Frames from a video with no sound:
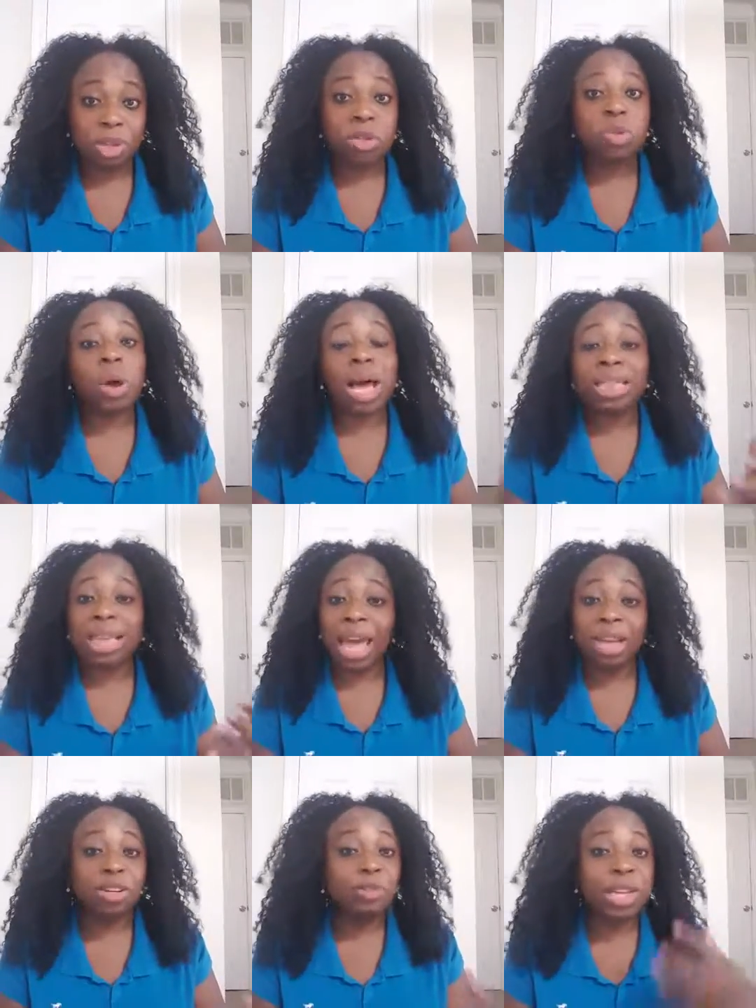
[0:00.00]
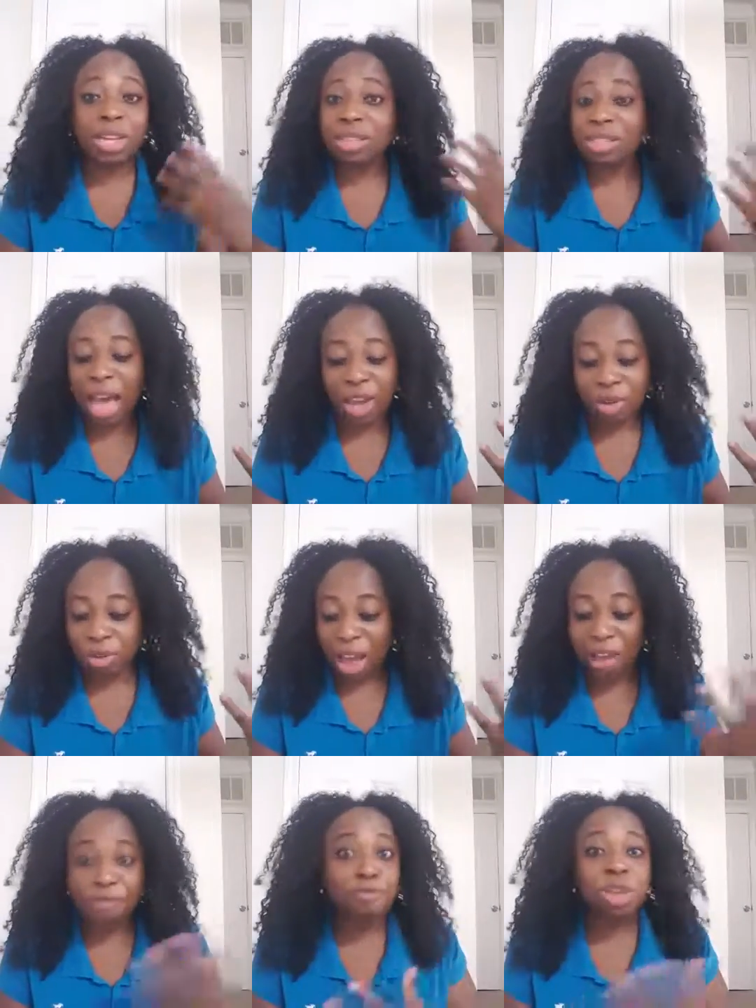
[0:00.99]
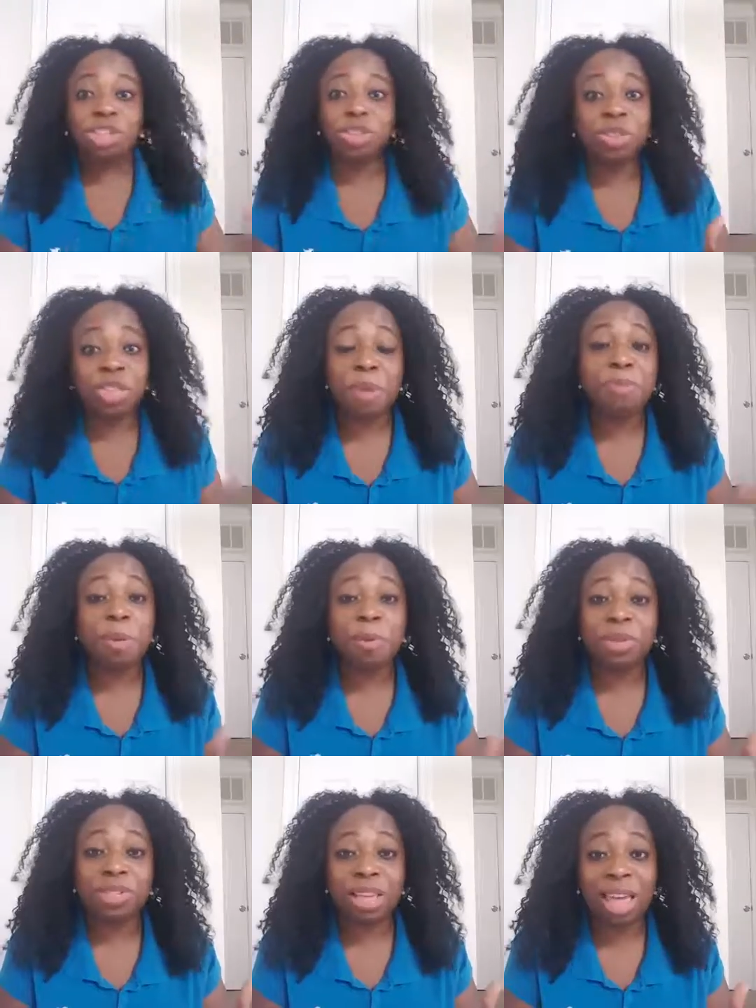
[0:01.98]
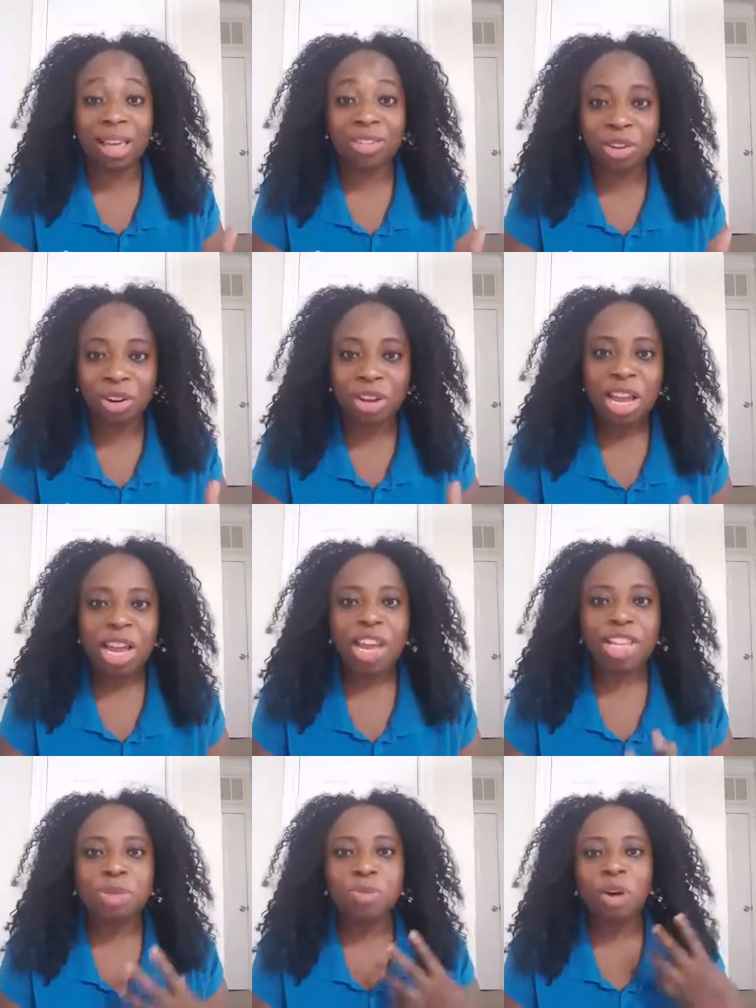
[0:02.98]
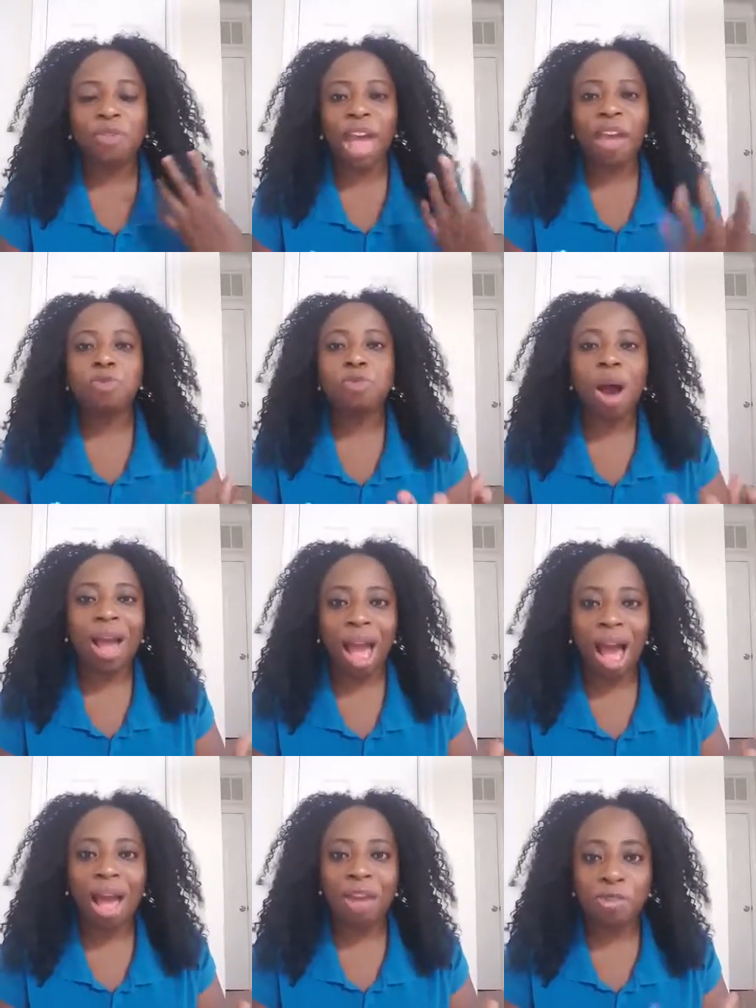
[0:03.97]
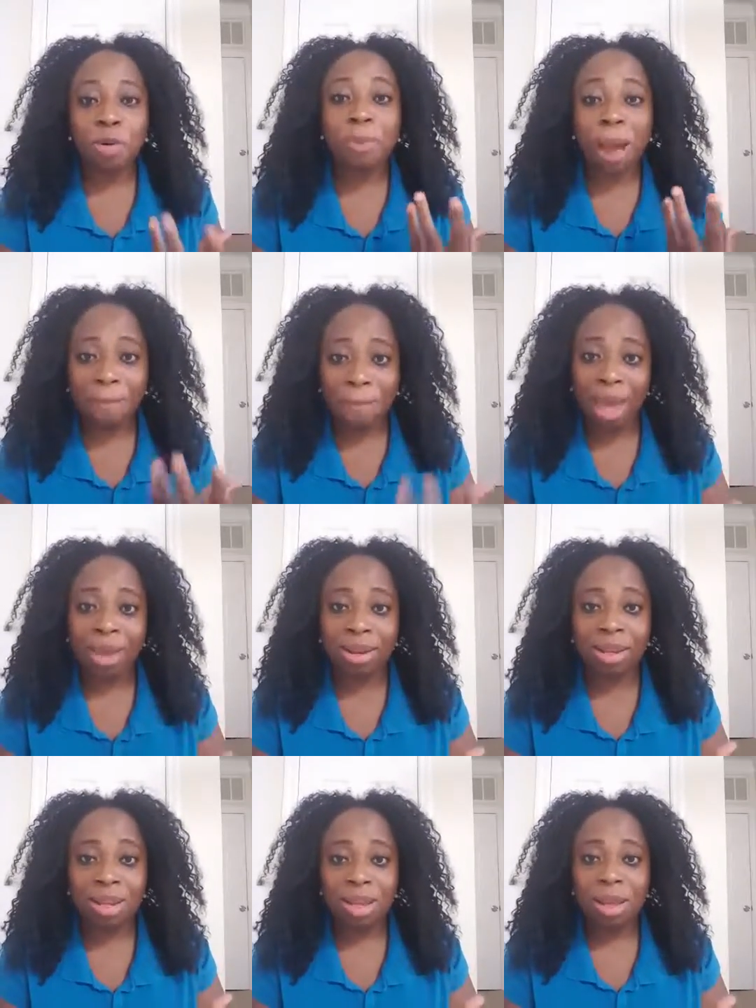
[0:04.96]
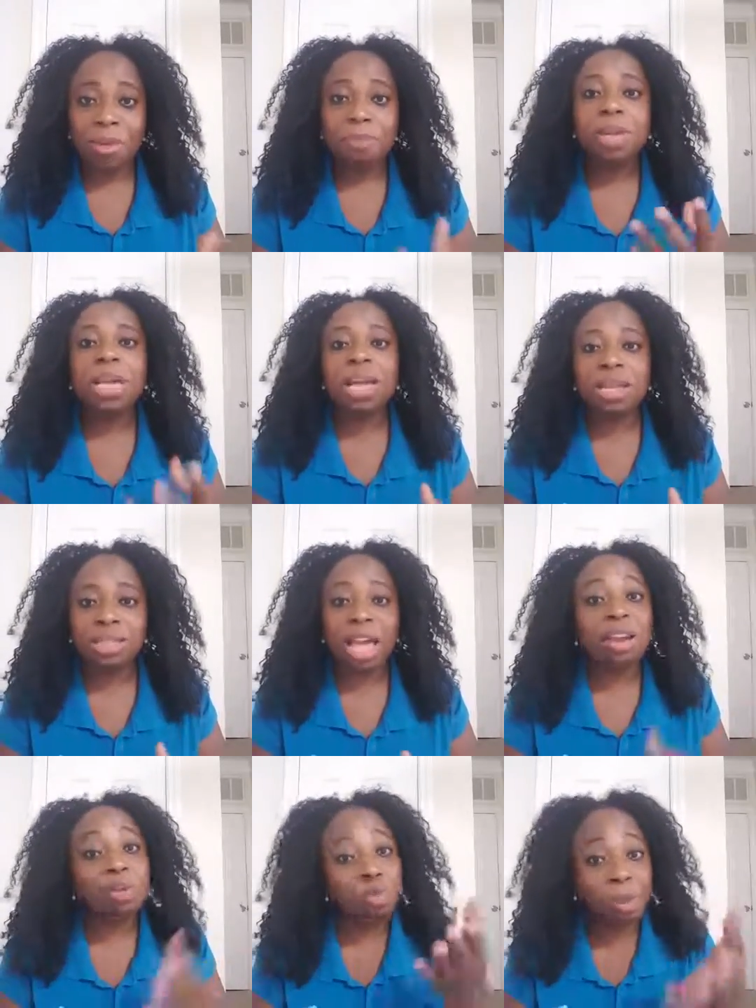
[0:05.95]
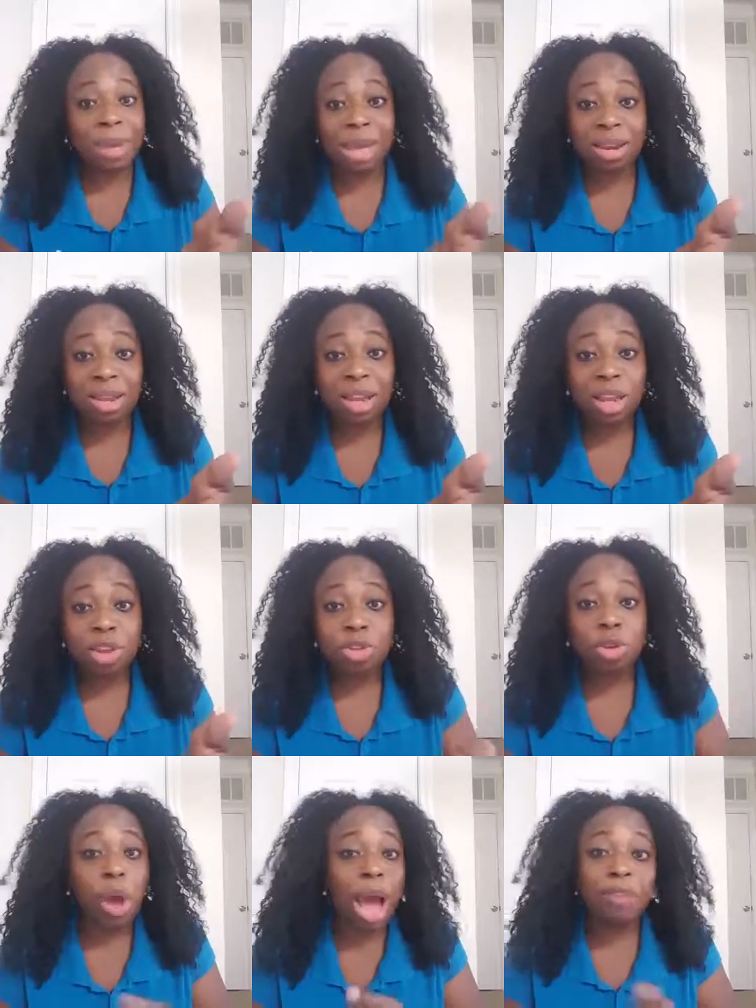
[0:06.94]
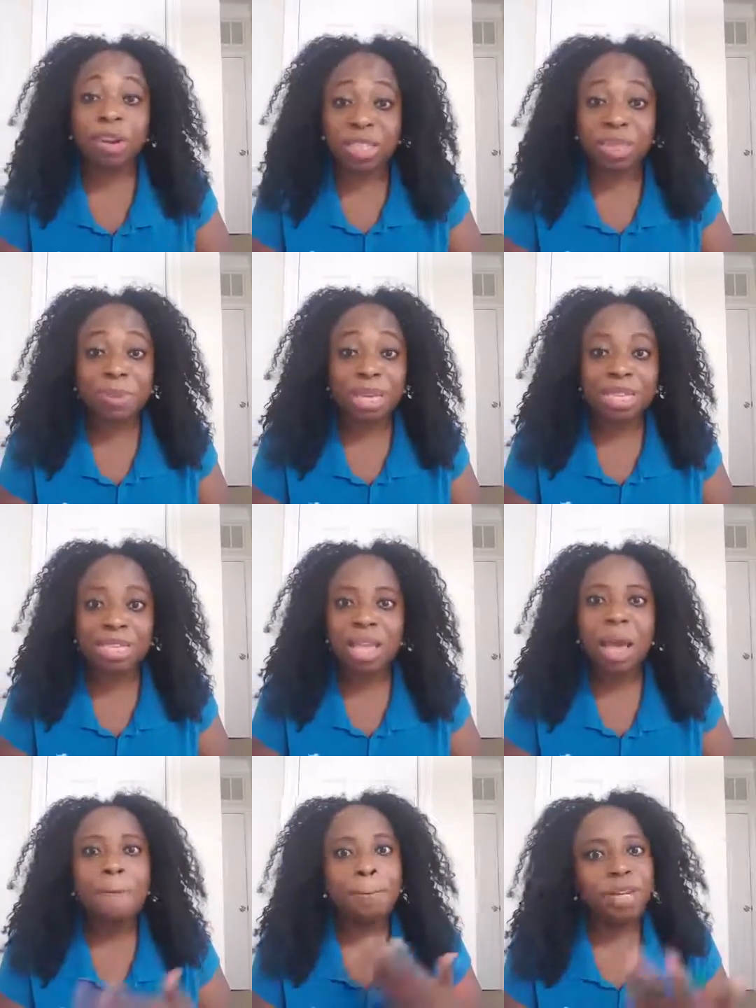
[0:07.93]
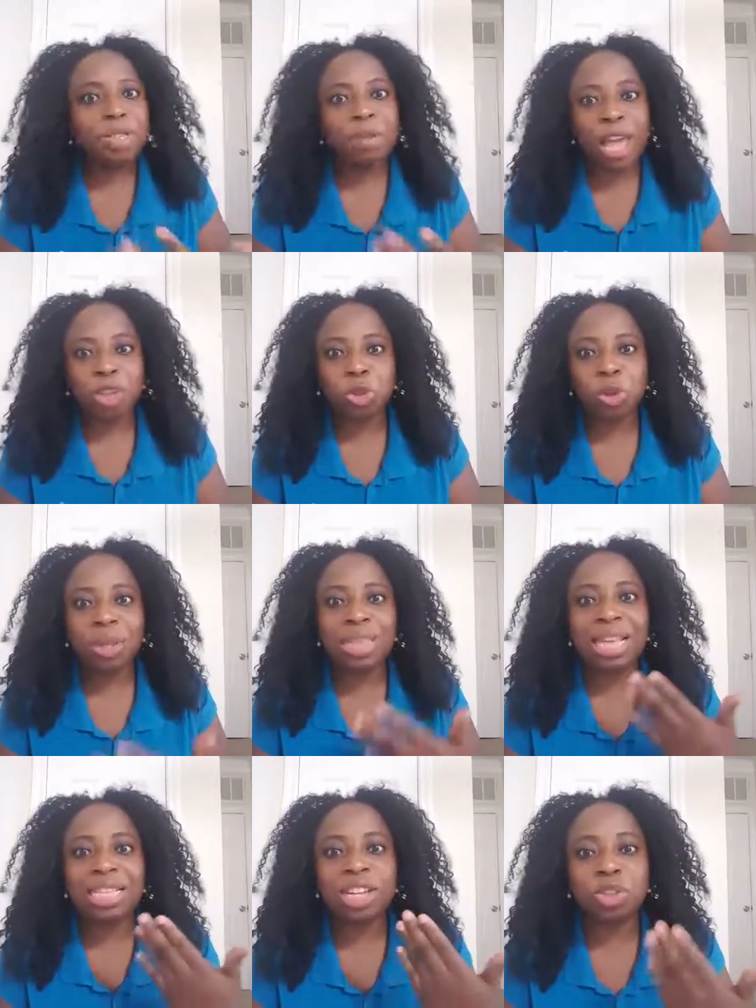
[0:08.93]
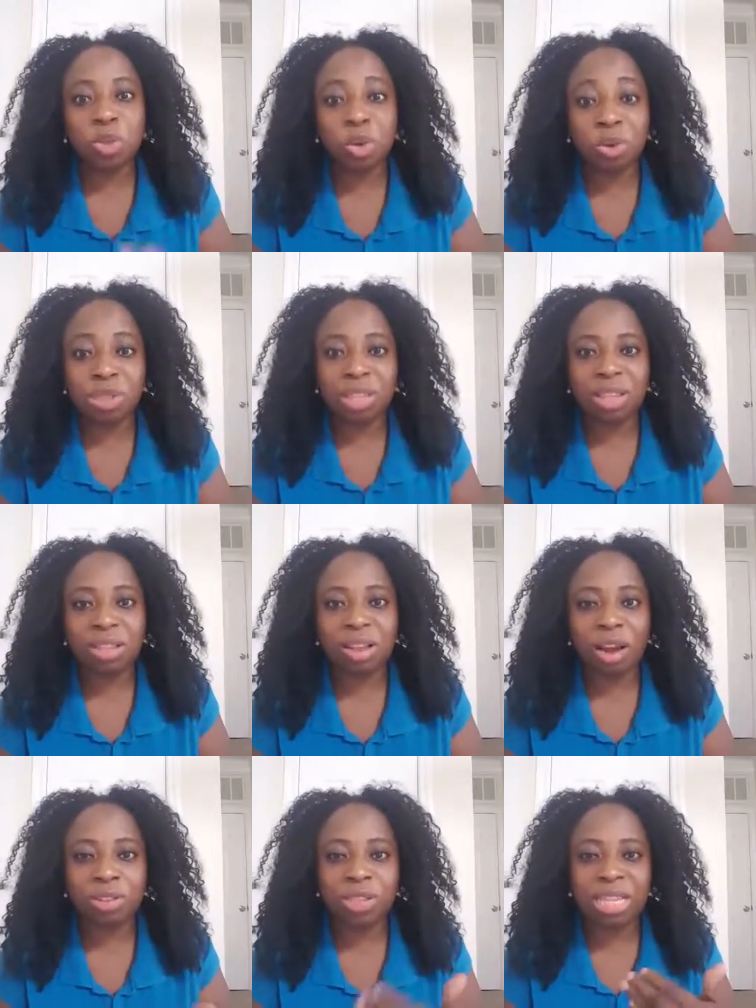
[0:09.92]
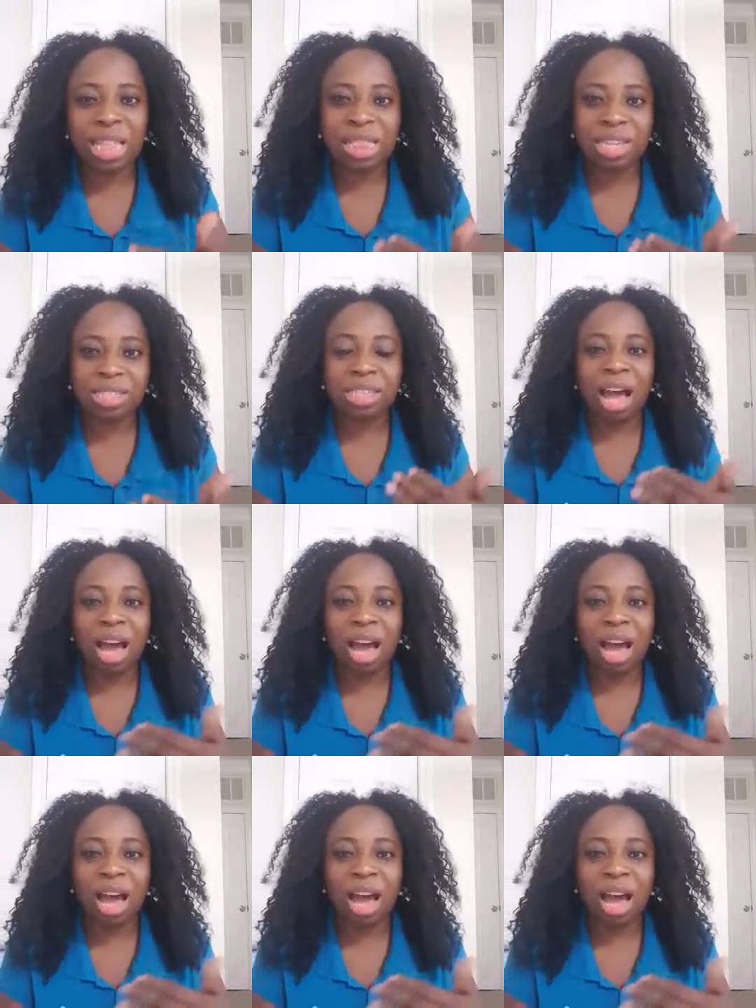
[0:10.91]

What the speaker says: So at the end of this, I don't have much to say about prostate cancer. It's more of a FYI for my men. Please, and women, you have husbands, please ensure that they do go see their doctors, and they